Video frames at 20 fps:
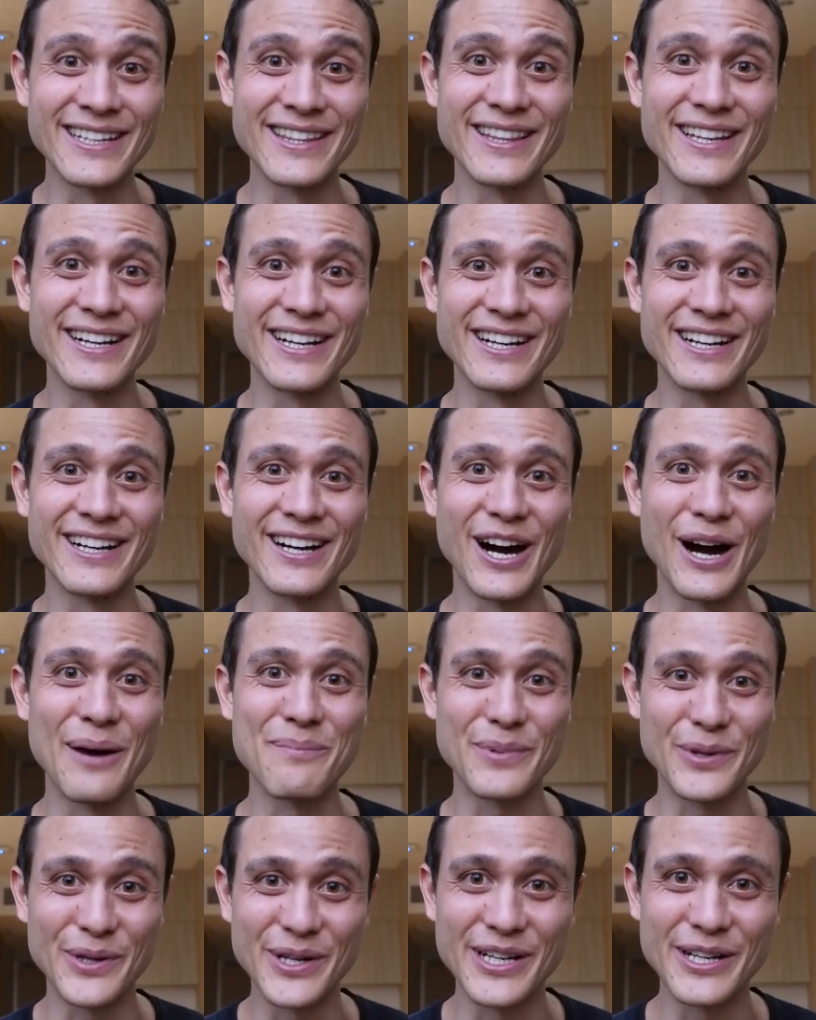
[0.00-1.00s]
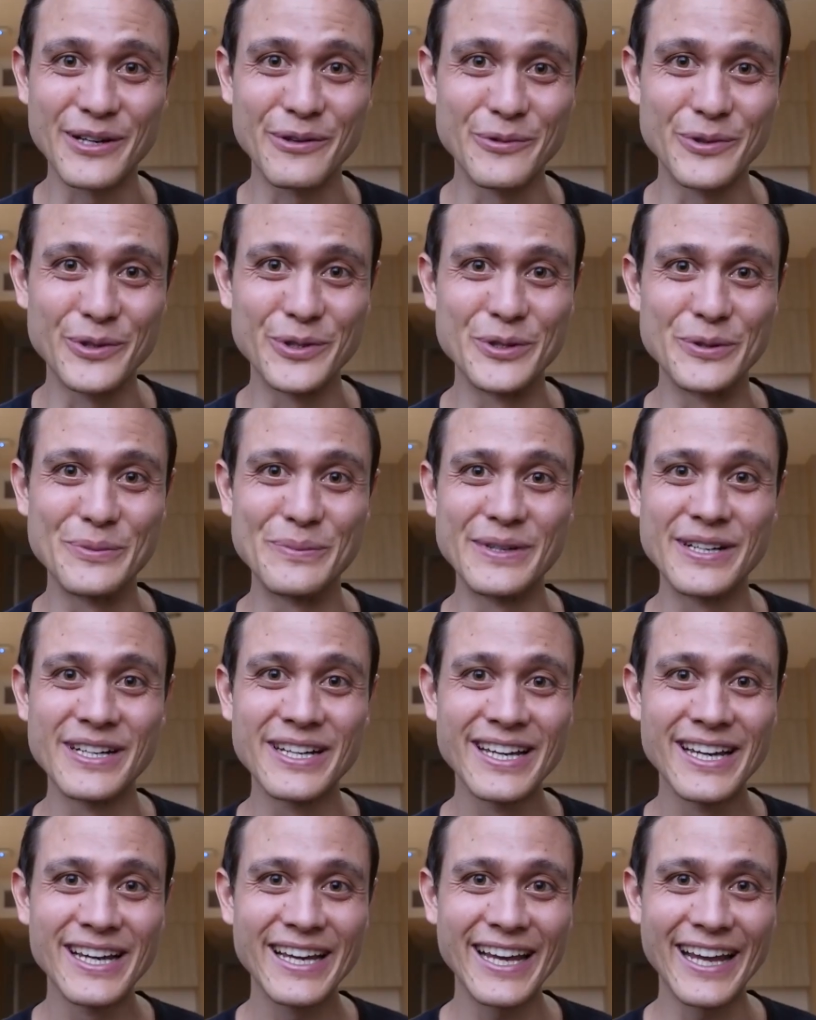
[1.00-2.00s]
in the operating room,
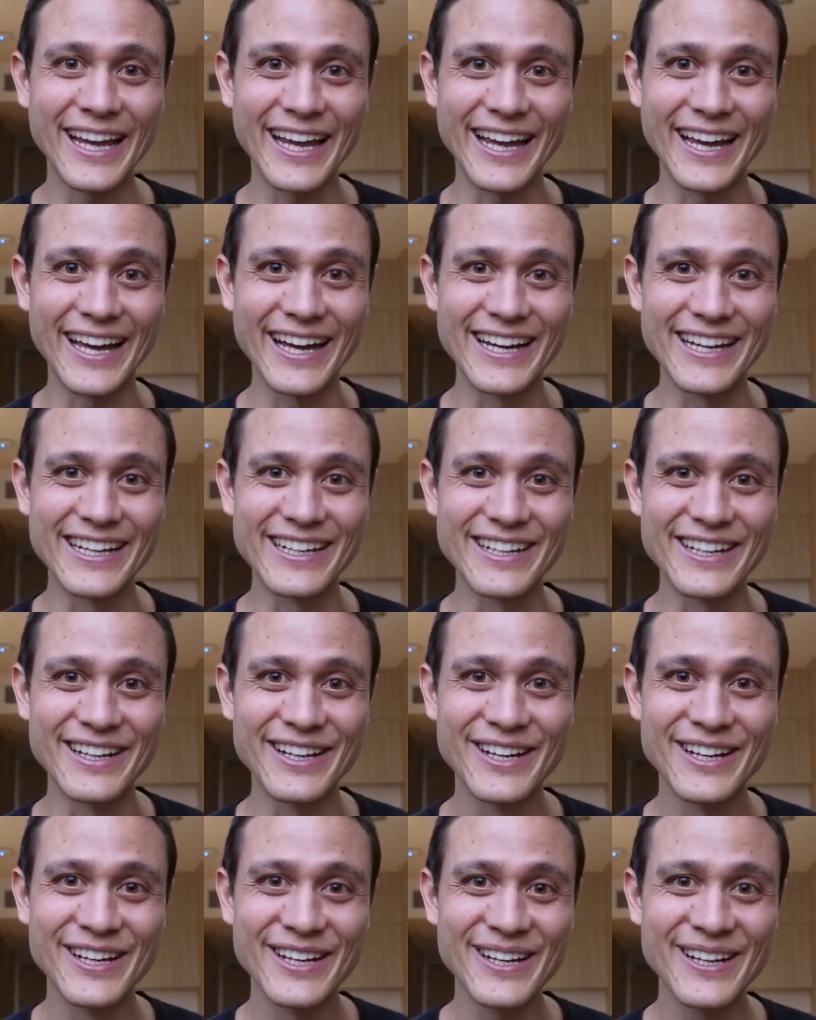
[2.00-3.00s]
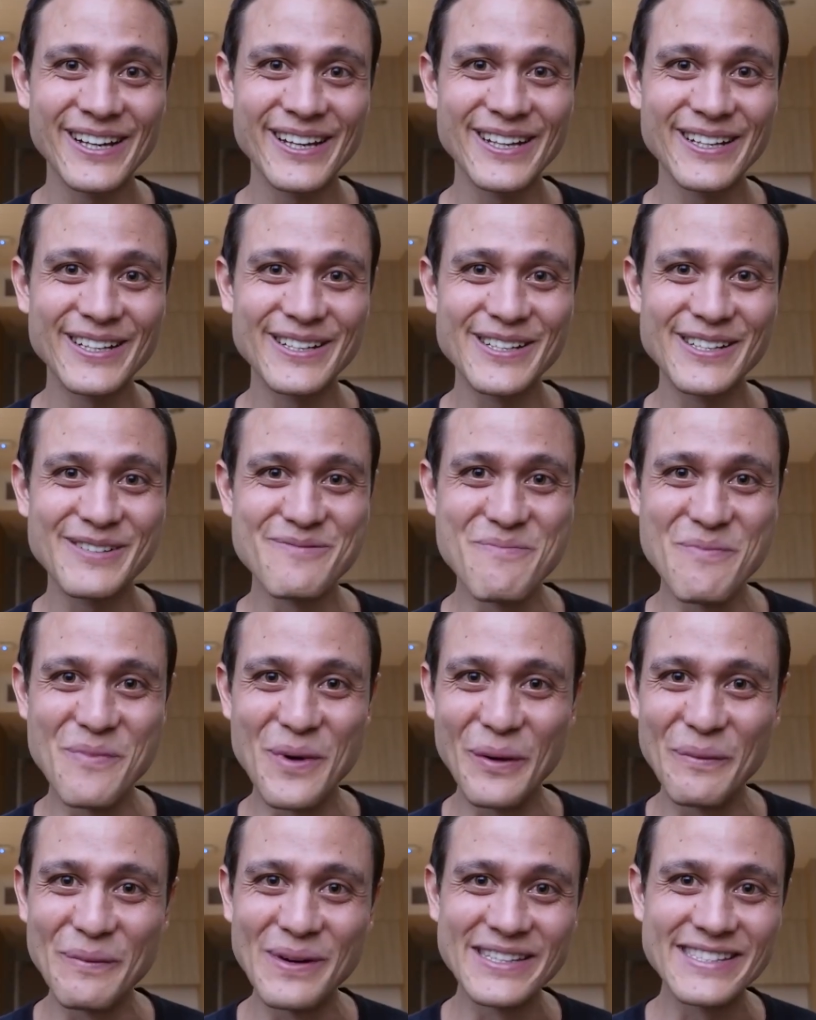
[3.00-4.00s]
and
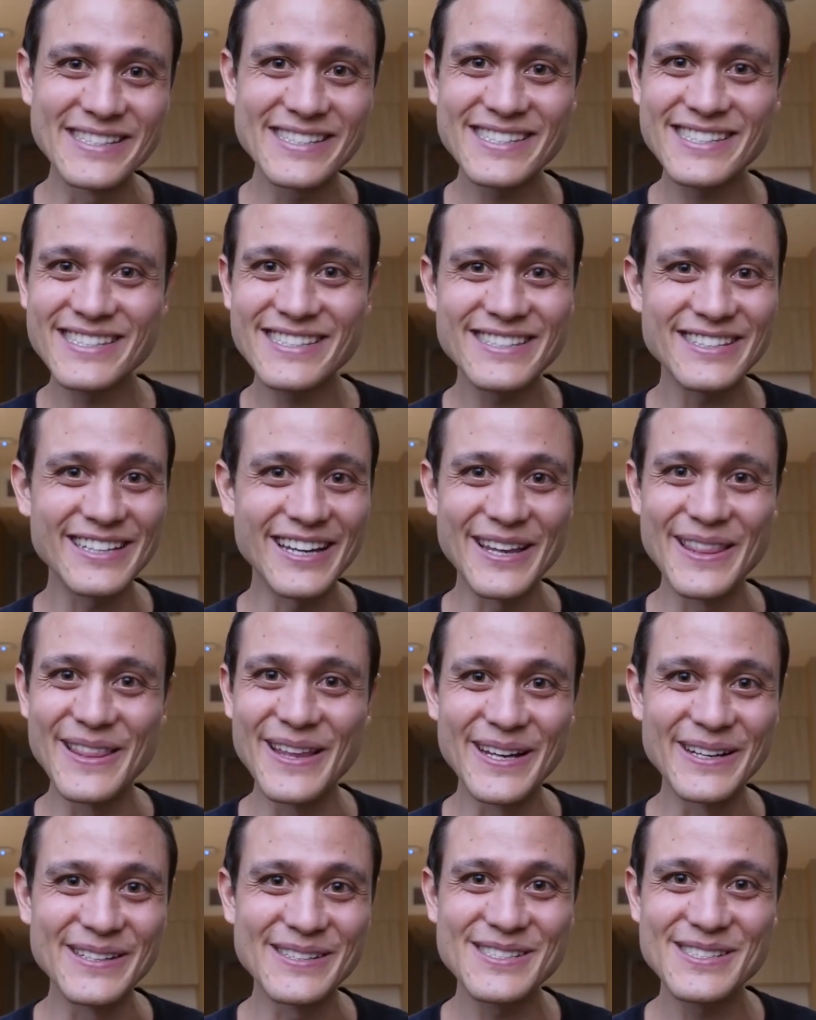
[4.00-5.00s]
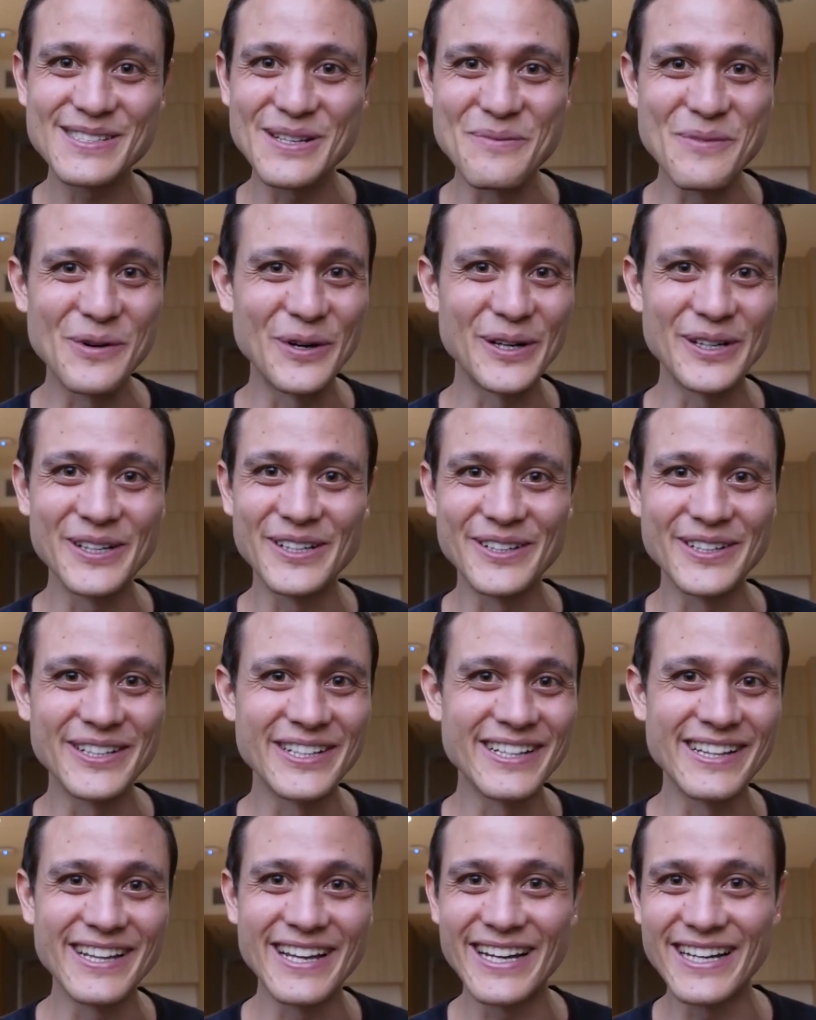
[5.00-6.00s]
moments, and then somewhere
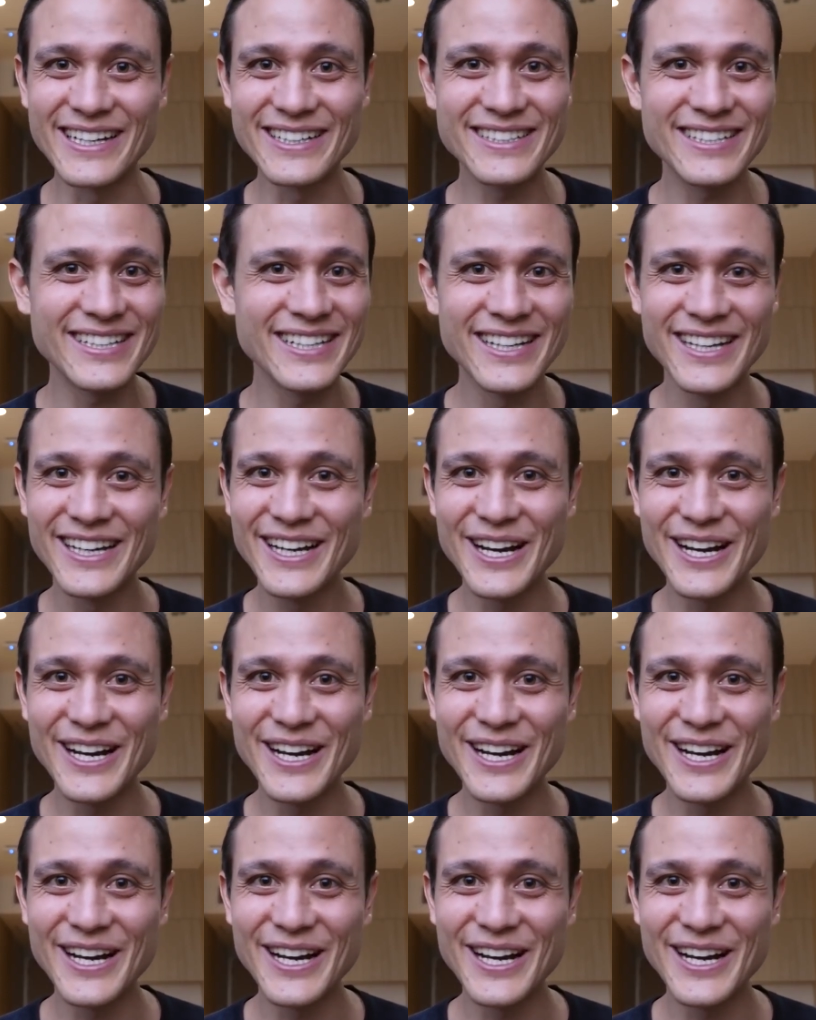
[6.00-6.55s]
during that